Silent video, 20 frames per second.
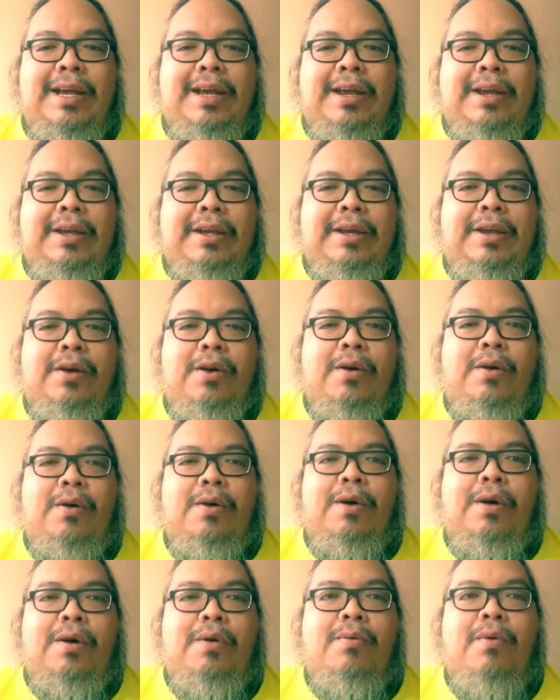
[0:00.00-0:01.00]

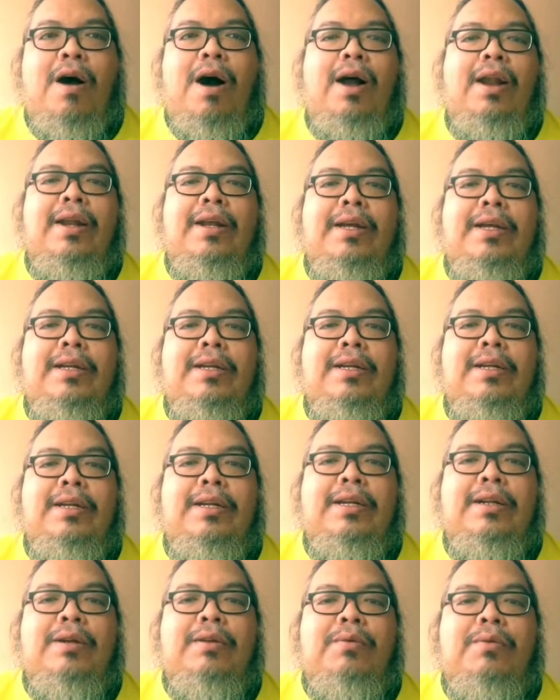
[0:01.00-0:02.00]
your wallet
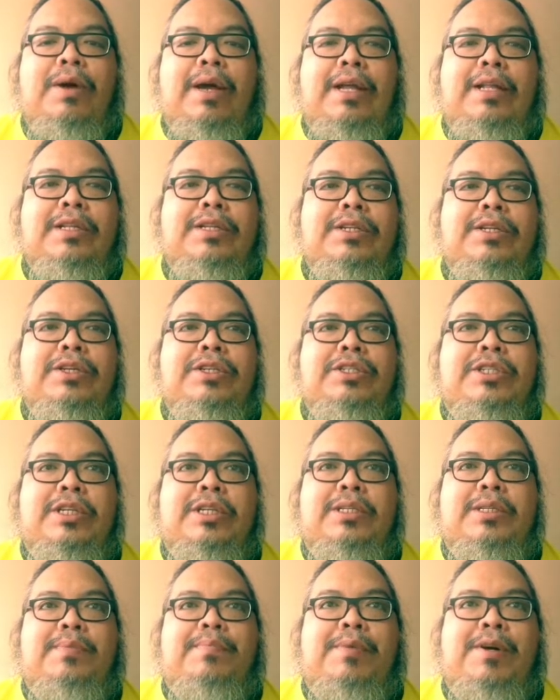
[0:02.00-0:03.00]
when you
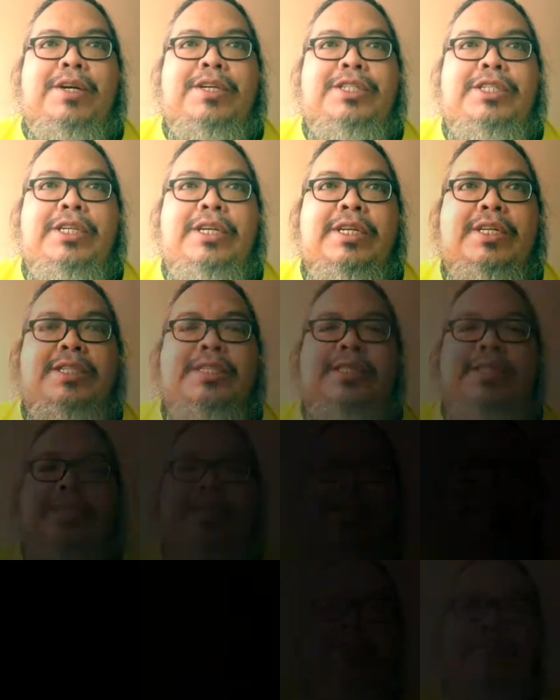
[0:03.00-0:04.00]
just purchase
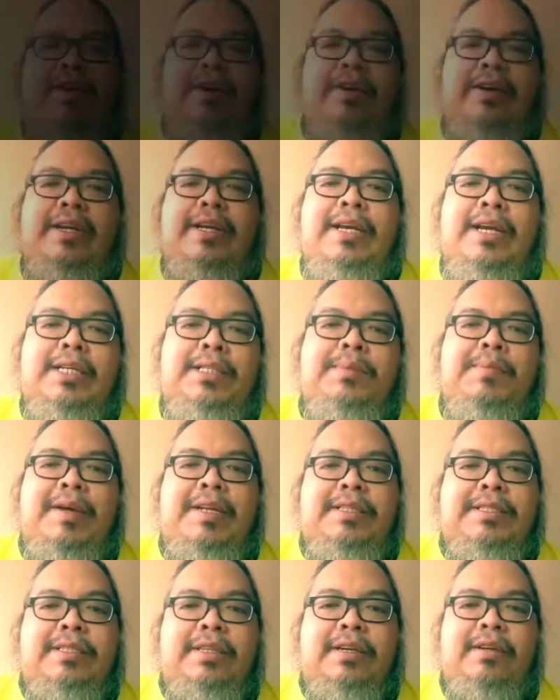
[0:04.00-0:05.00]
a very
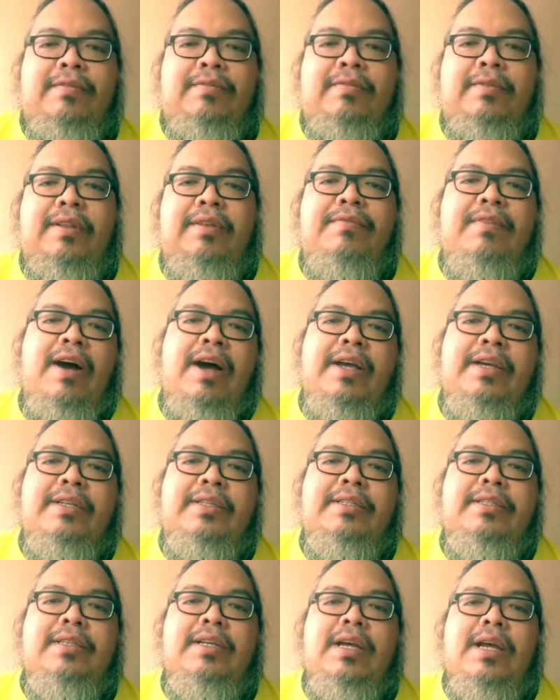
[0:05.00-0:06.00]
expensive
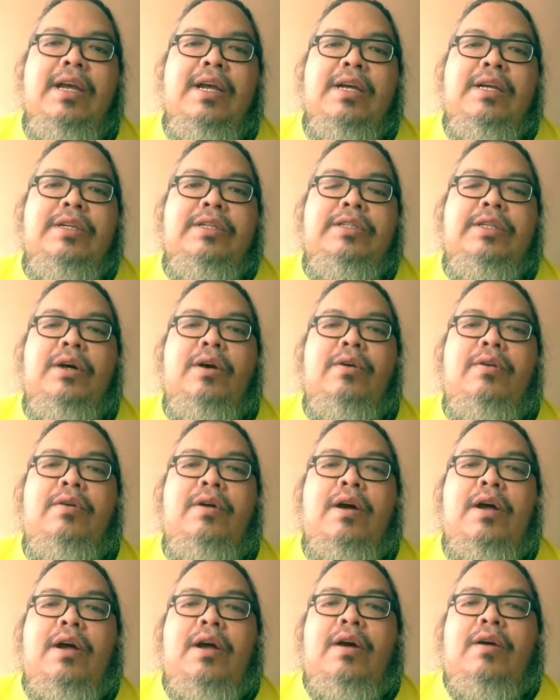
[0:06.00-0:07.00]
device. So,
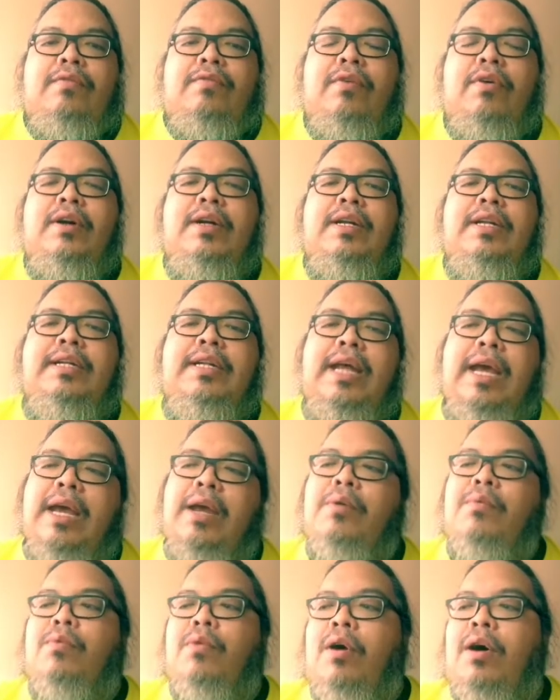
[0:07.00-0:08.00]
for the day
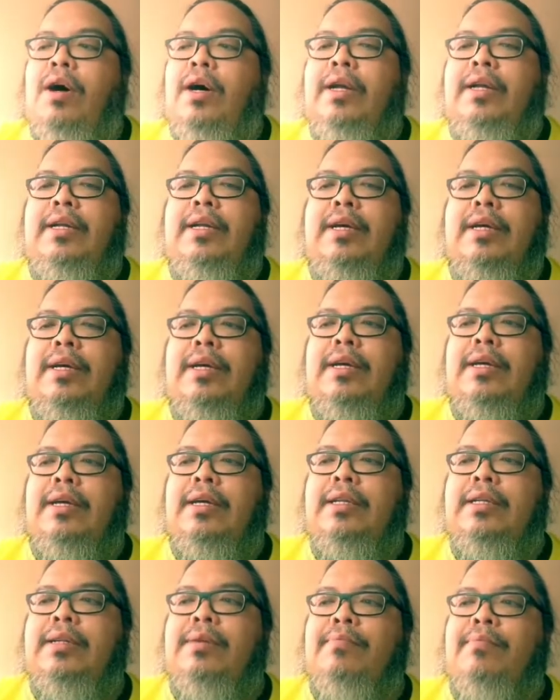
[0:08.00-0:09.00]
one,
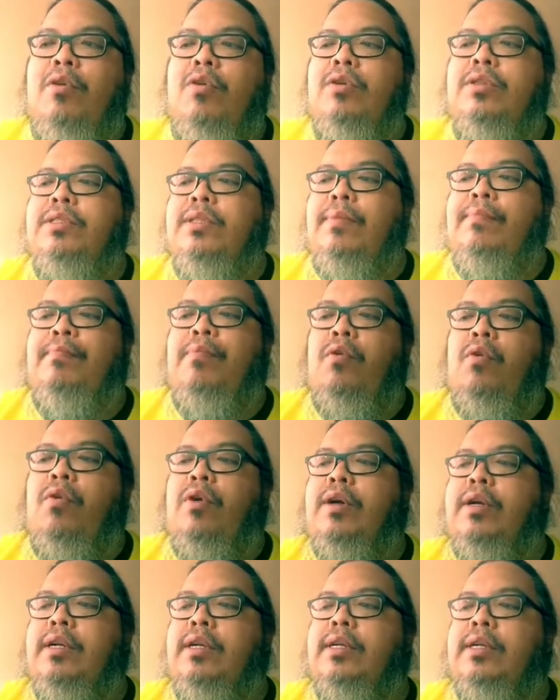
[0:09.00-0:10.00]
the most
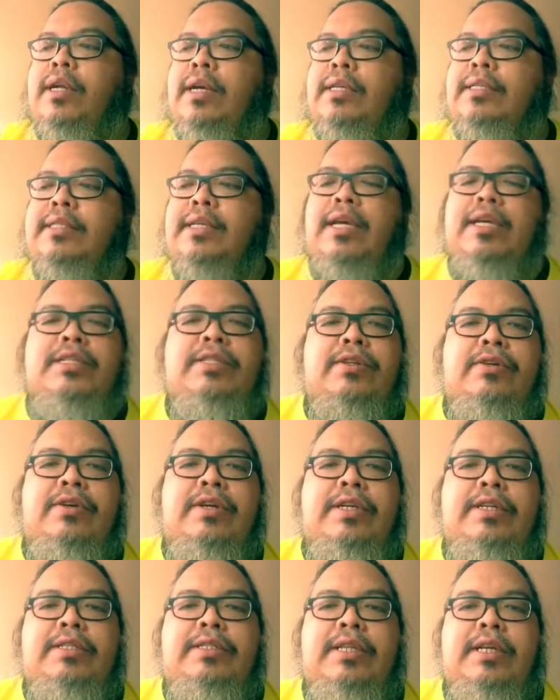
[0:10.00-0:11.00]
important
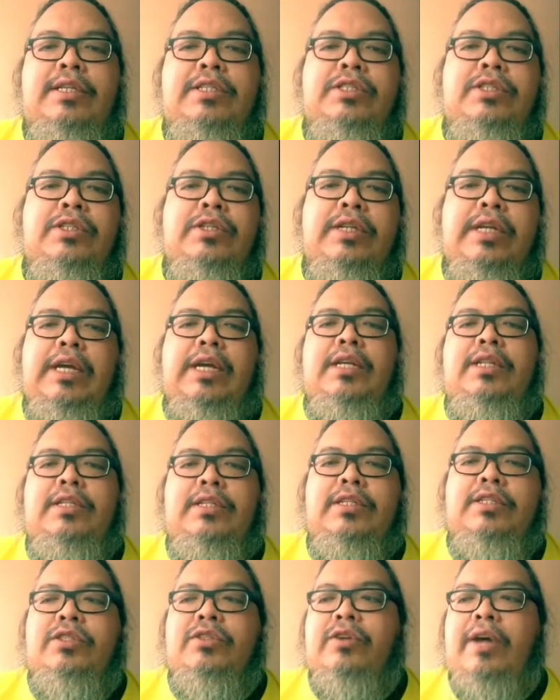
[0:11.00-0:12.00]
accessories that you need
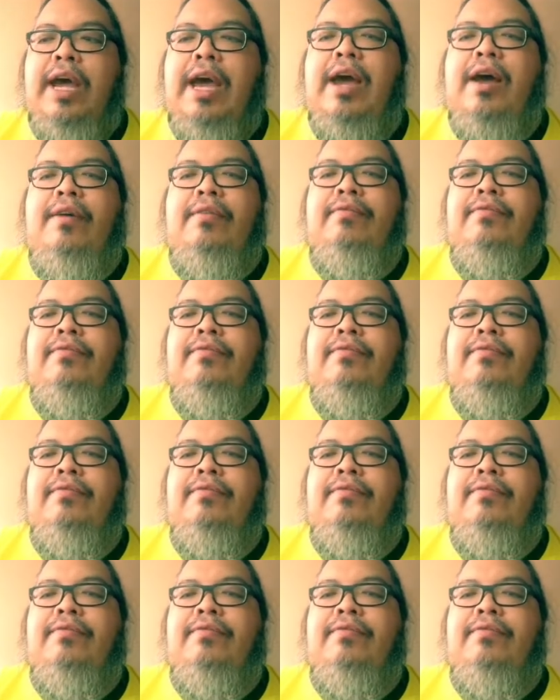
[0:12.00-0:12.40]
to have,